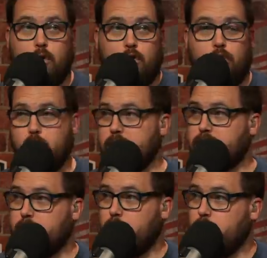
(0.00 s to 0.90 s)
Who
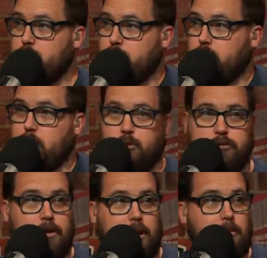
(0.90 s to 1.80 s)
was who's
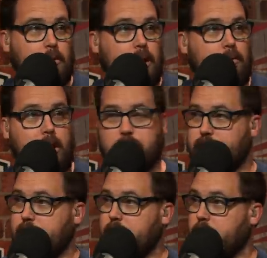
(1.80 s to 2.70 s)
who's their number one wide
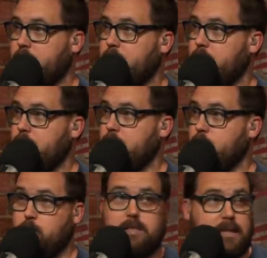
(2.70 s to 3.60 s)
receiver?
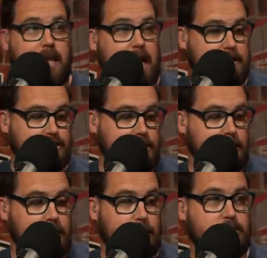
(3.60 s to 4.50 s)
Who was it last
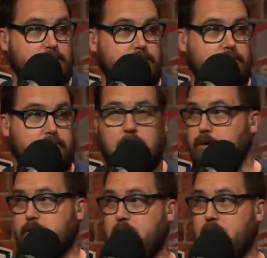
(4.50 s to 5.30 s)
year? It was Michael